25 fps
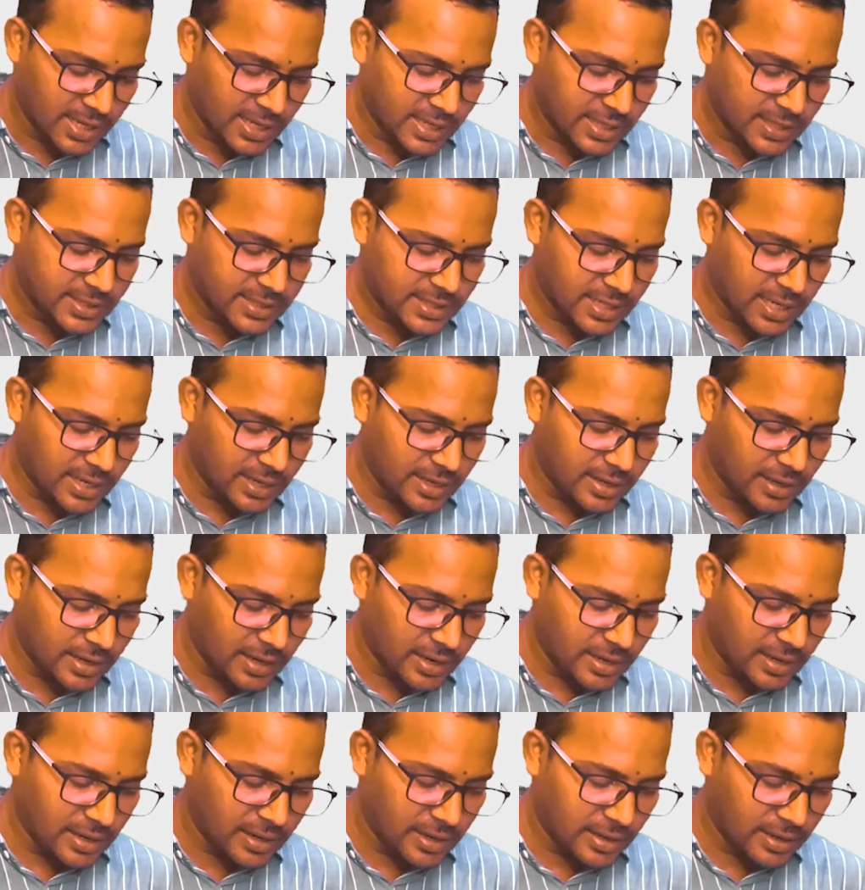
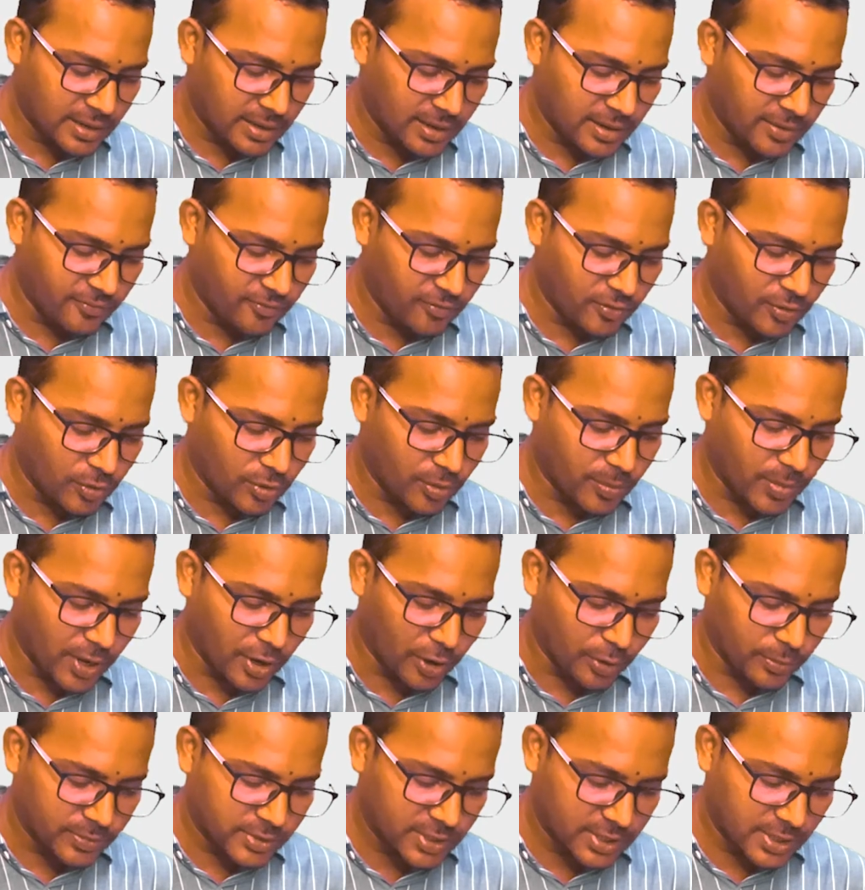sentinel lymph node
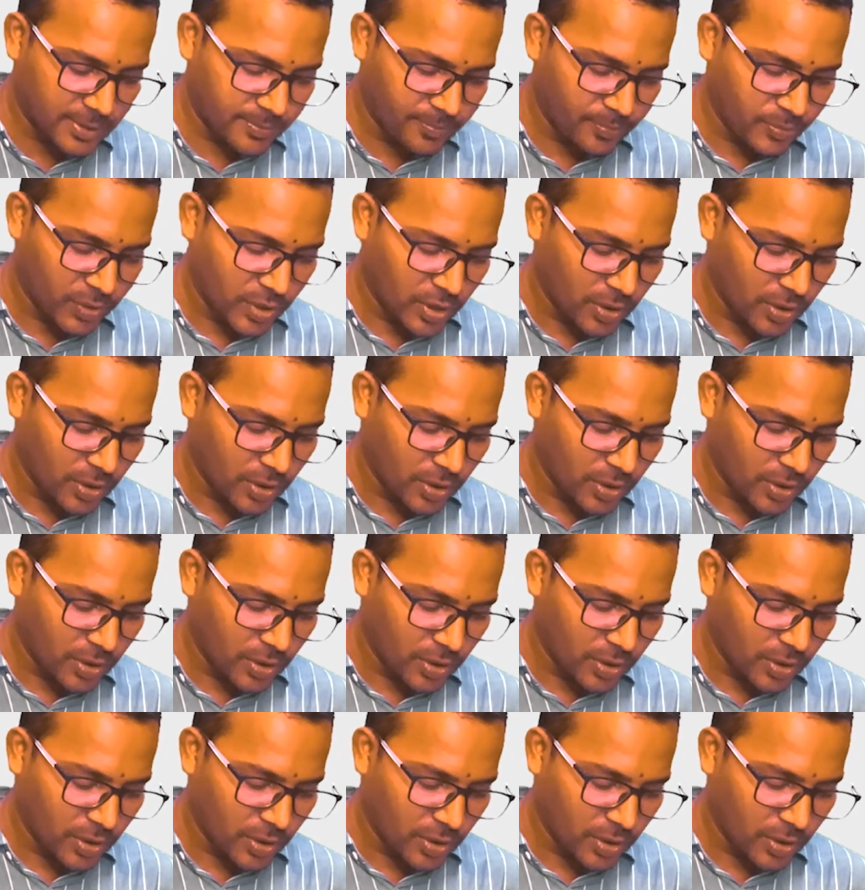biopsy.